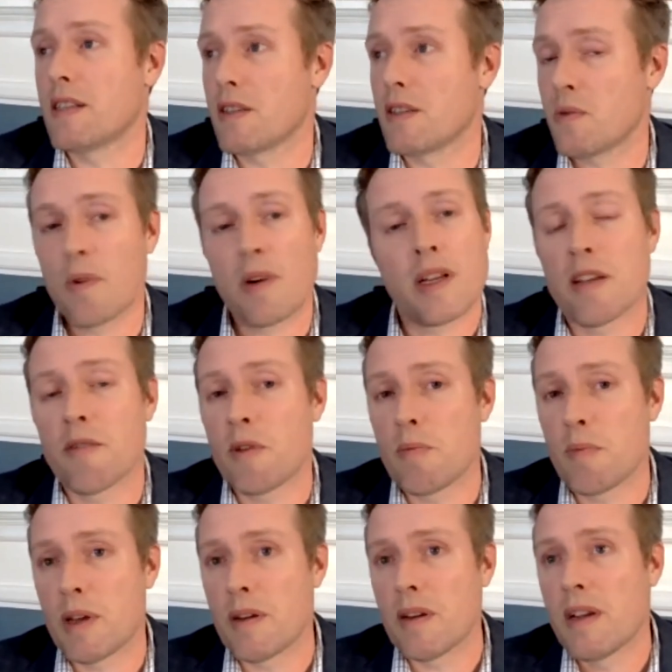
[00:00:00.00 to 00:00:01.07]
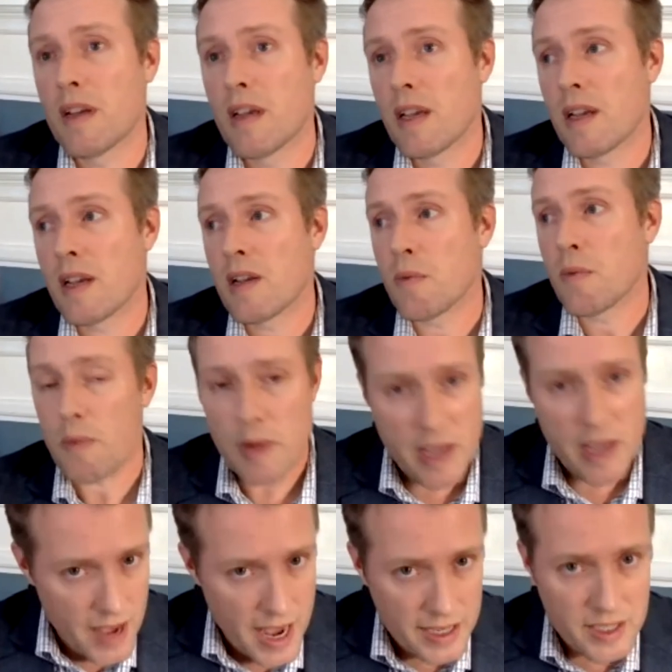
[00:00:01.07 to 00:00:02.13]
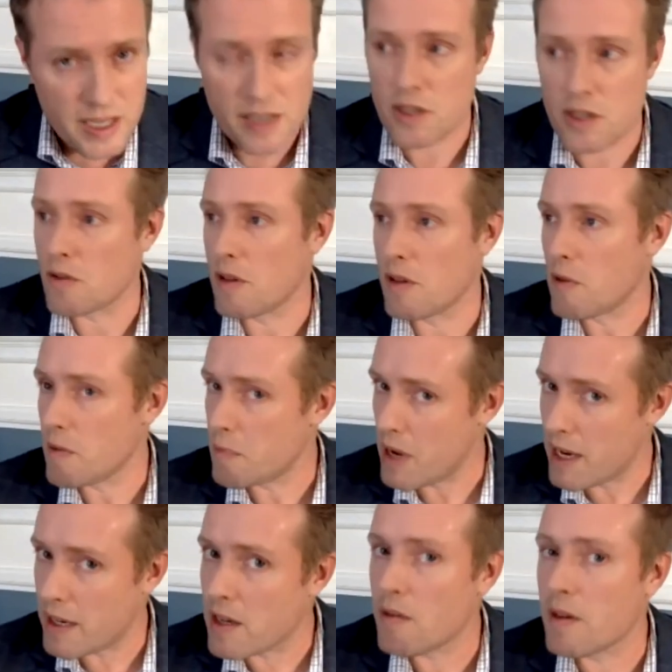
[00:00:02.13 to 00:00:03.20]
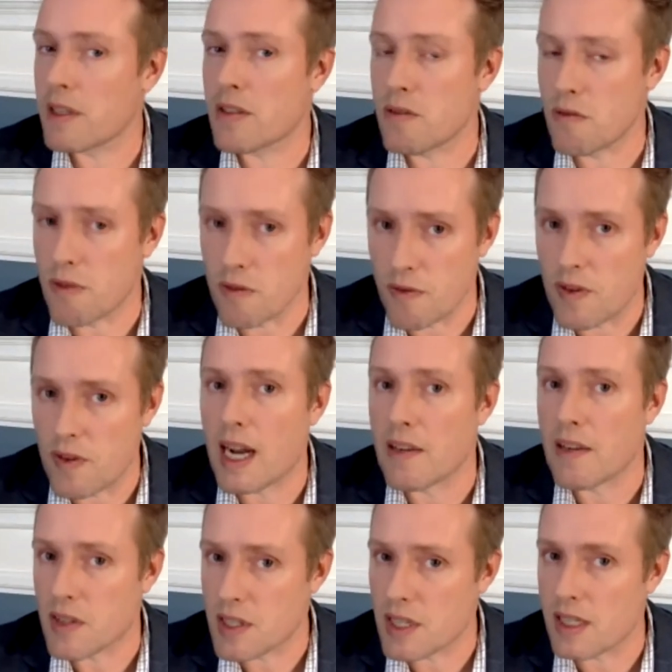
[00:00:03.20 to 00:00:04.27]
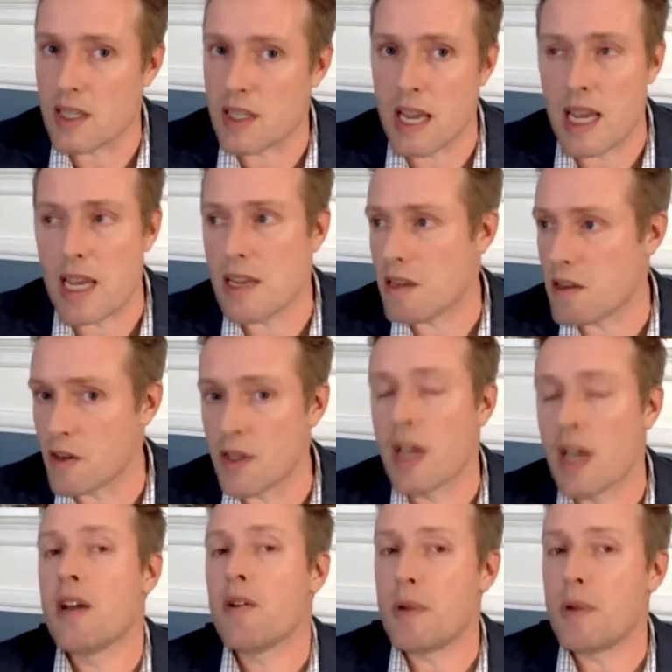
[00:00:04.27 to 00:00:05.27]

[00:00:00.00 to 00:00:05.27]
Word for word: I swear that we've been, we have access to that we've been going to for five, six, eight years.